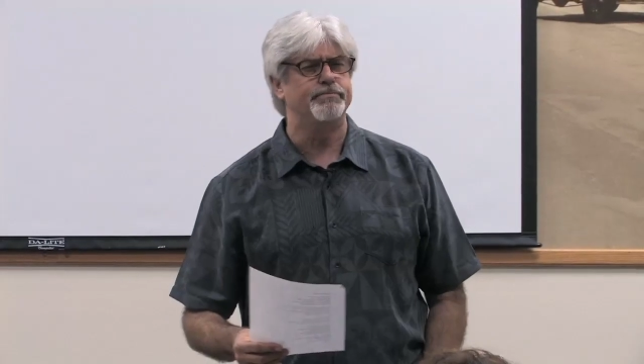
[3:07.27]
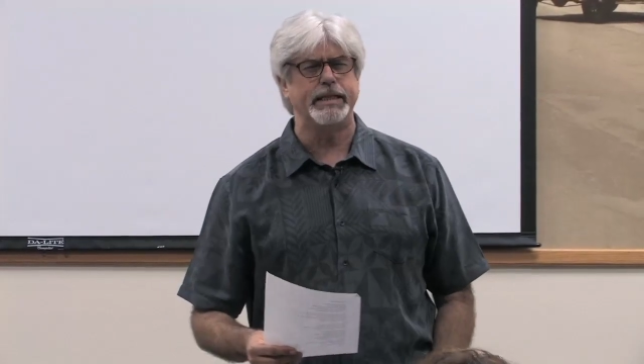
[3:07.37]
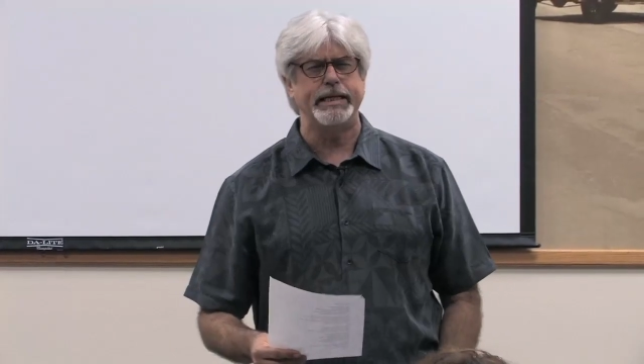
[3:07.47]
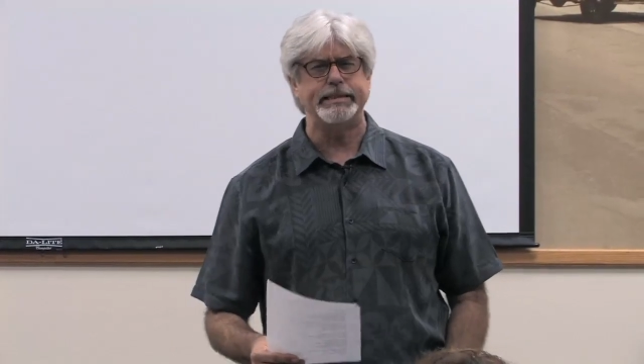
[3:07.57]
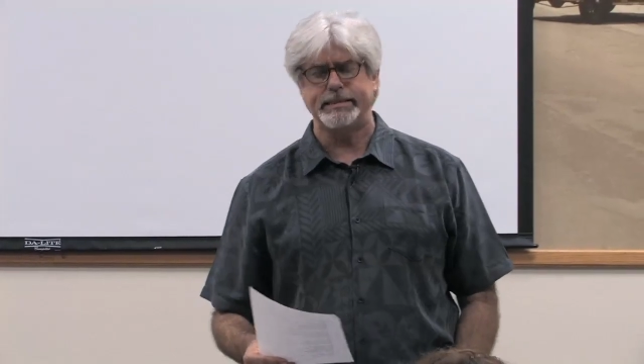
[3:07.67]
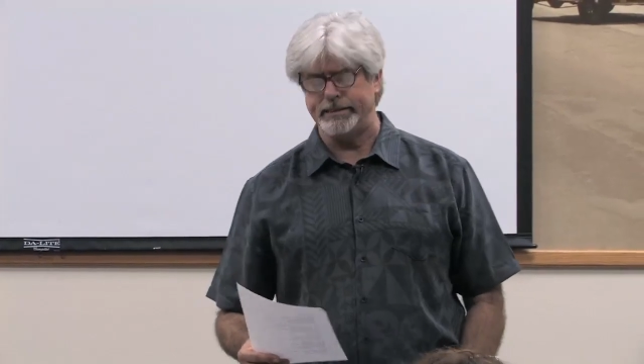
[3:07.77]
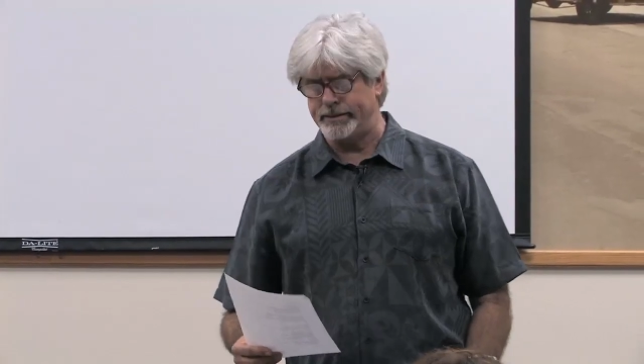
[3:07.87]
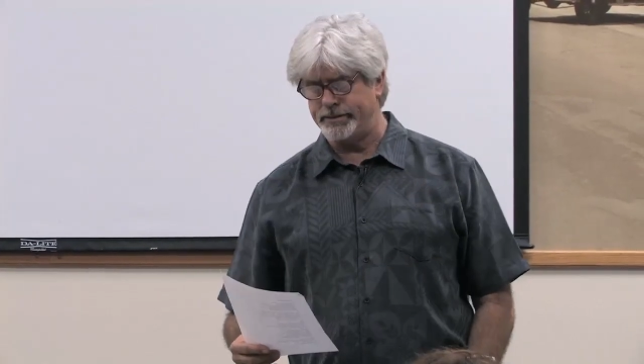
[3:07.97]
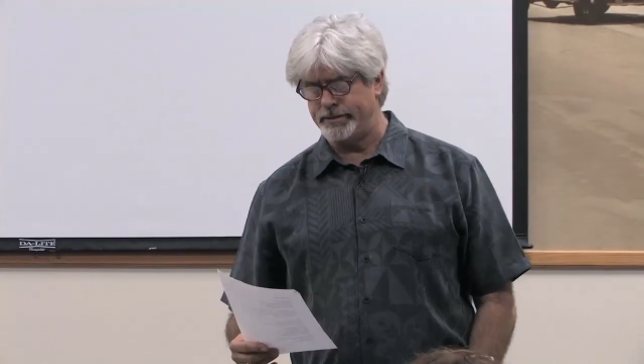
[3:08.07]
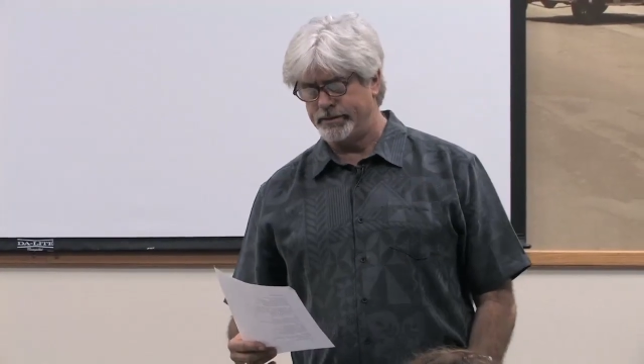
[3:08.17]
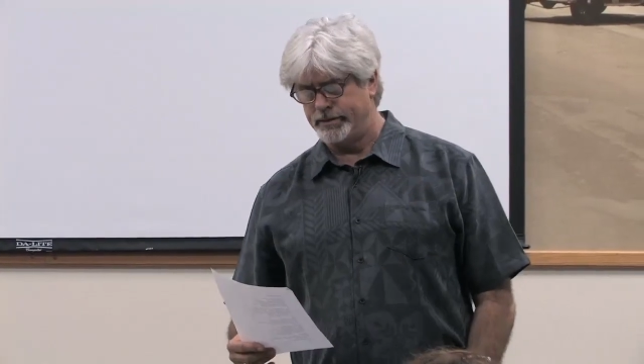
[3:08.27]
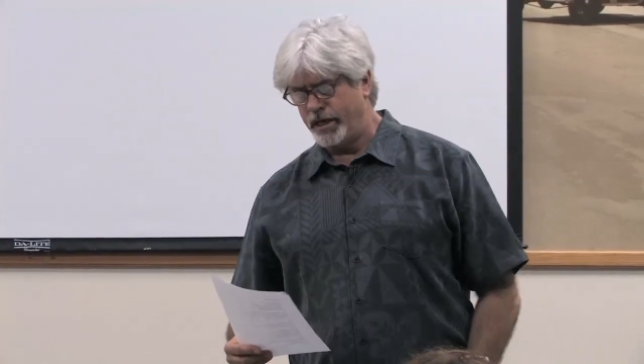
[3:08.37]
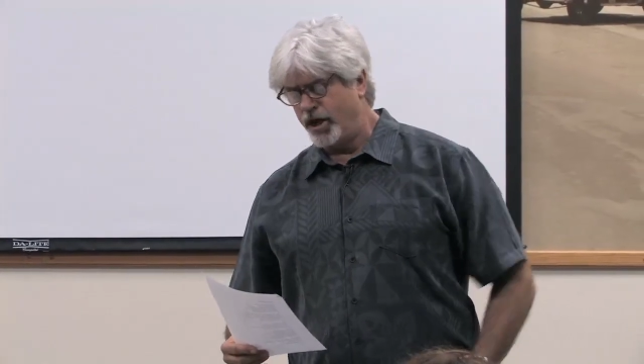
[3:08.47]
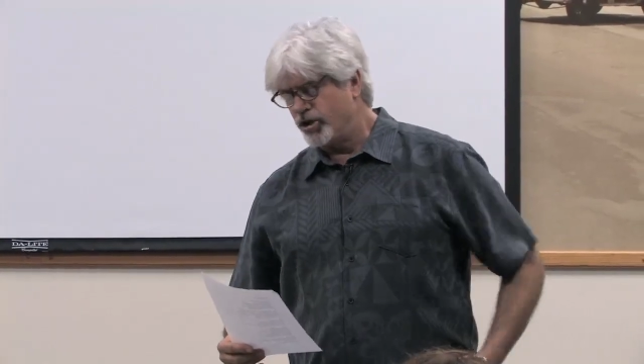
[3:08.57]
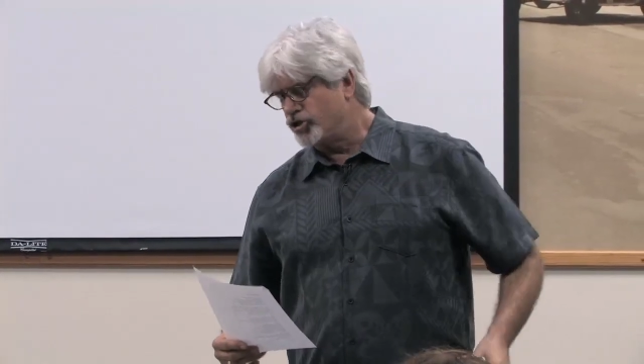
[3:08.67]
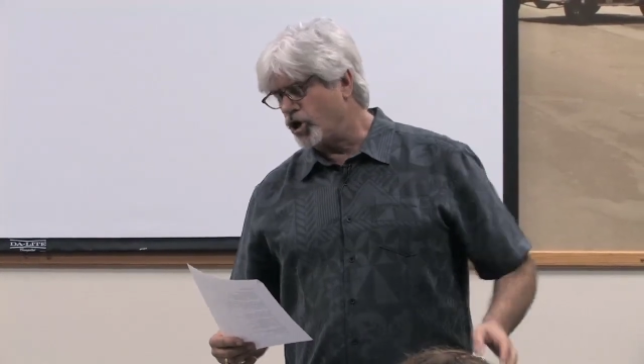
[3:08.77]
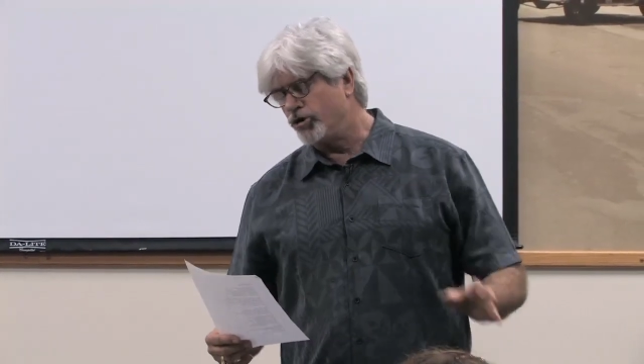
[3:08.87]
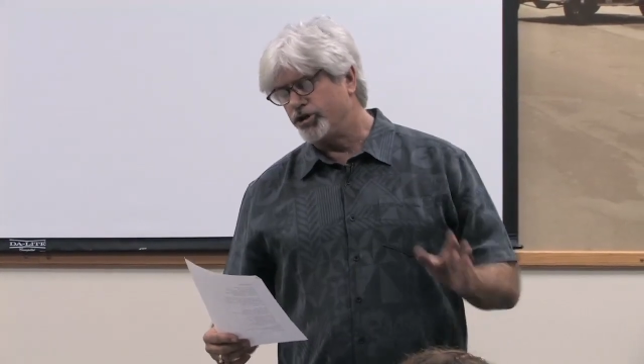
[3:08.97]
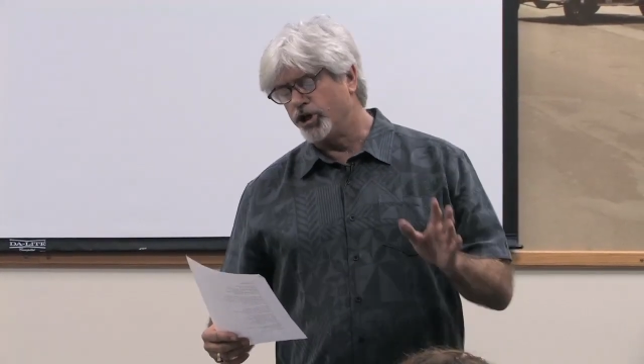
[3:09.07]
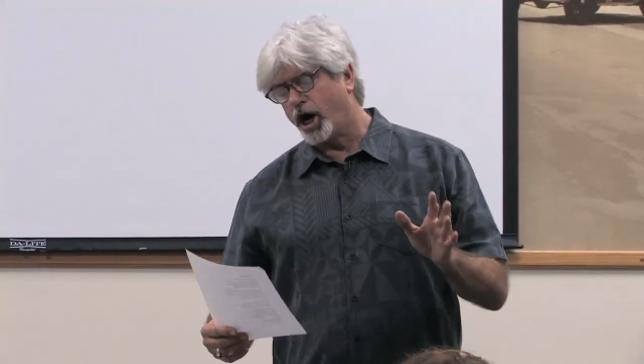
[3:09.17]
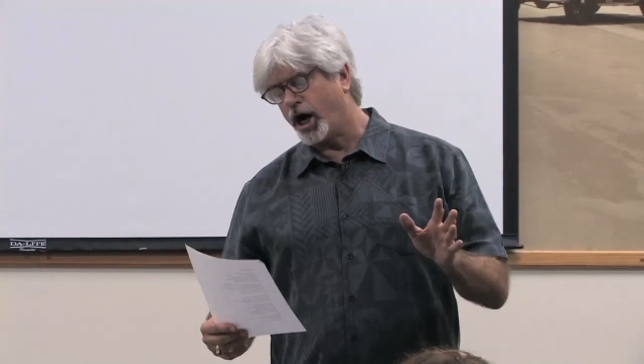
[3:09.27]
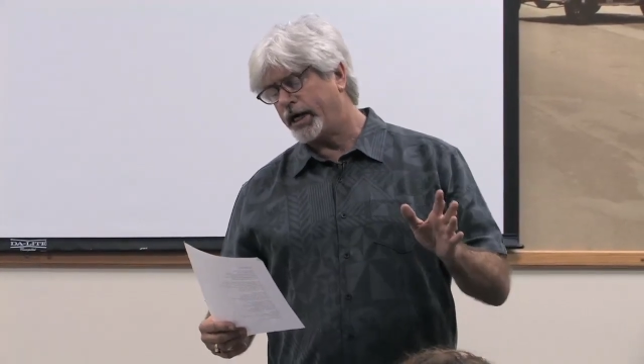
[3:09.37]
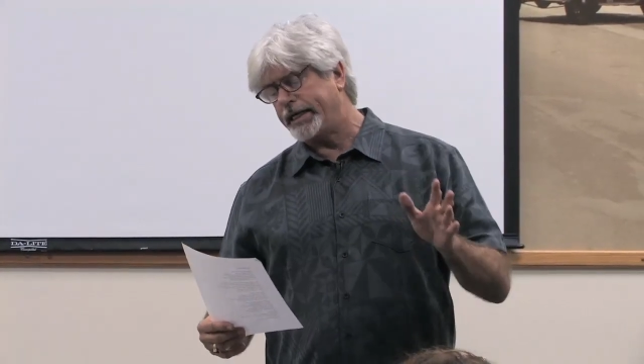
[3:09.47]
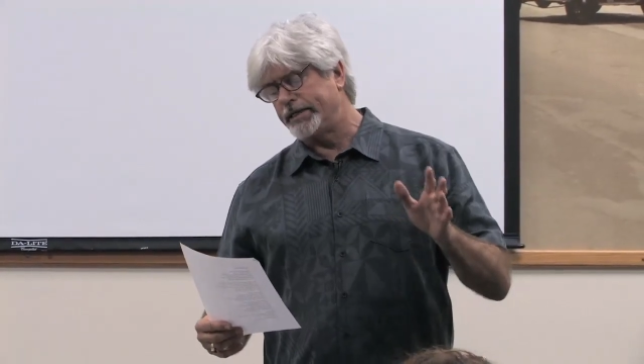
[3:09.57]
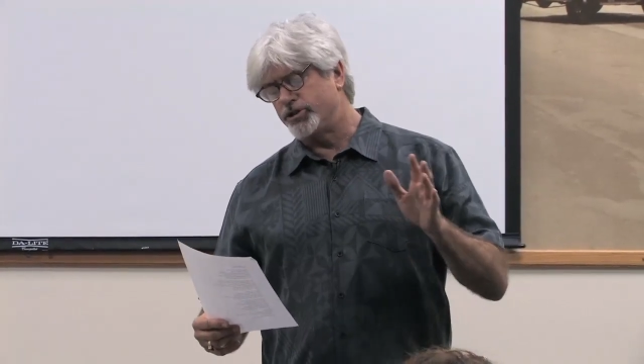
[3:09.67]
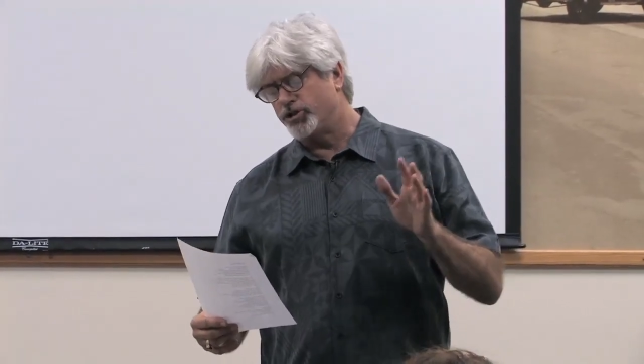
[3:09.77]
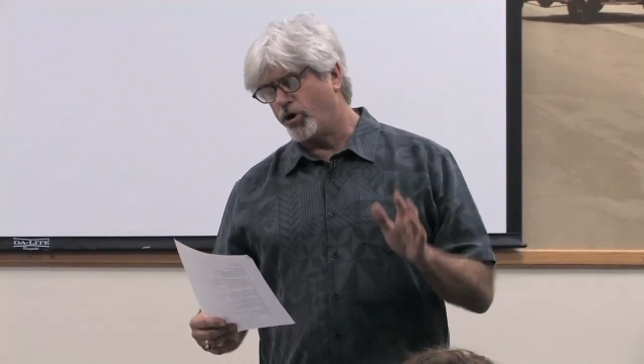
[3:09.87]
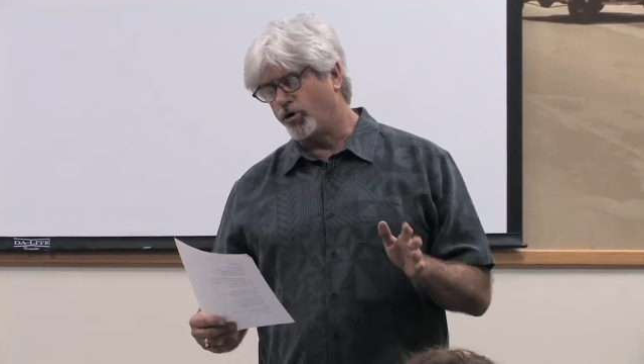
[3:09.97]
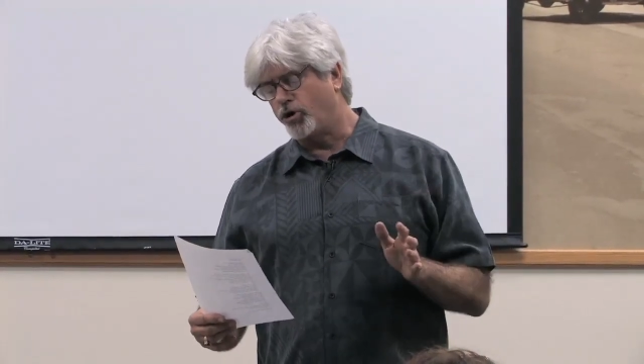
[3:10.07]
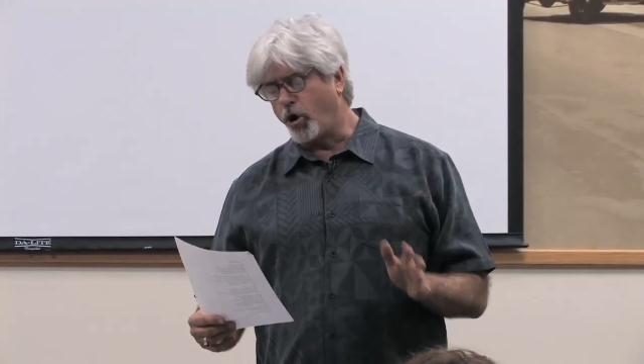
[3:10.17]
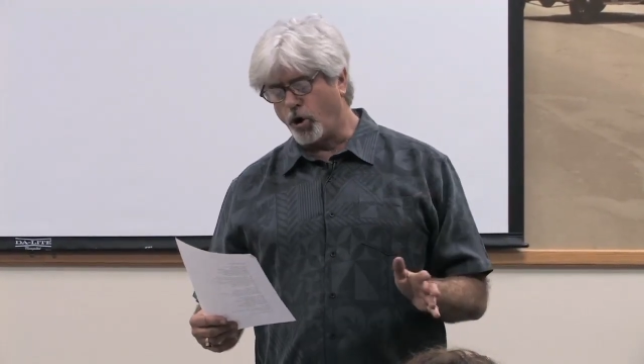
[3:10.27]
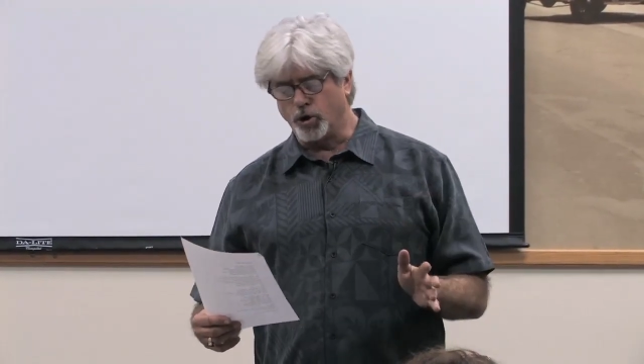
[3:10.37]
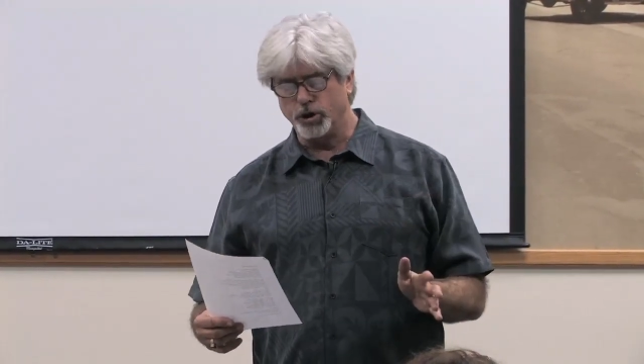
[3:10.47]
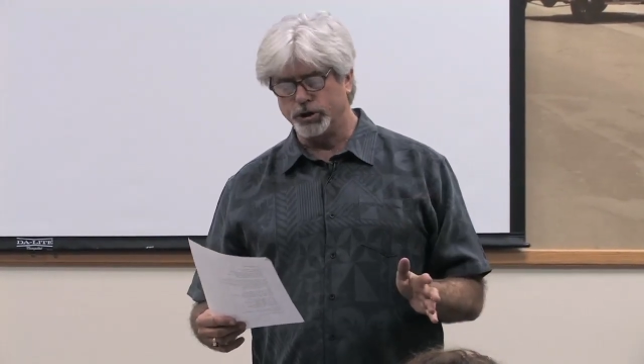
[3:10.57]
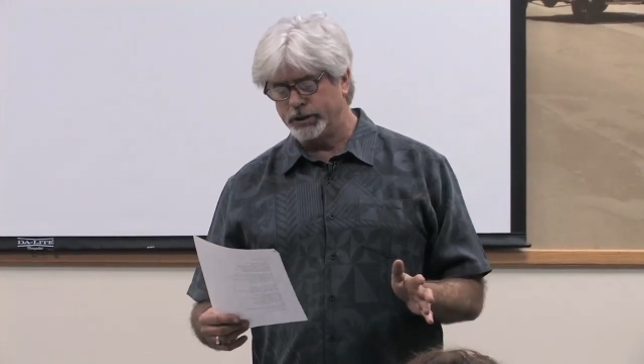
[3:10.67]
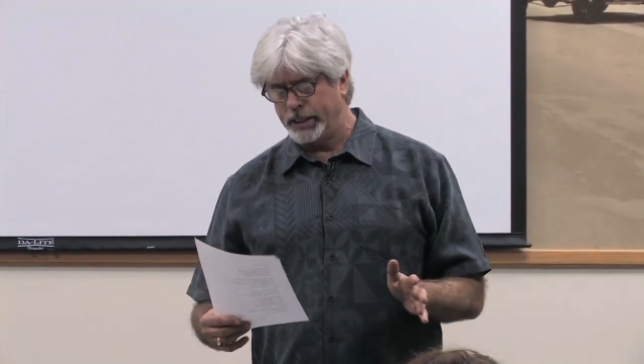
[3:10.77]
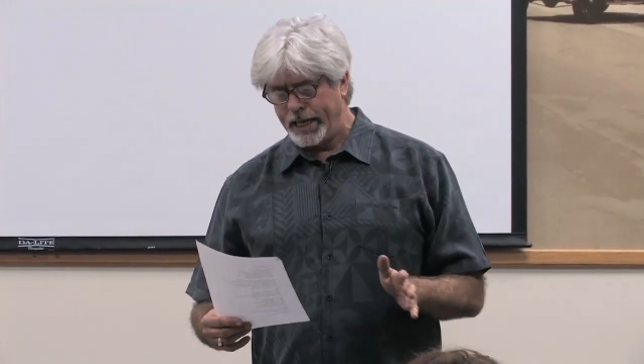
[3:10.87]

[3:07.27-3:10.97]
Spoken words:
places, so dark and so cold,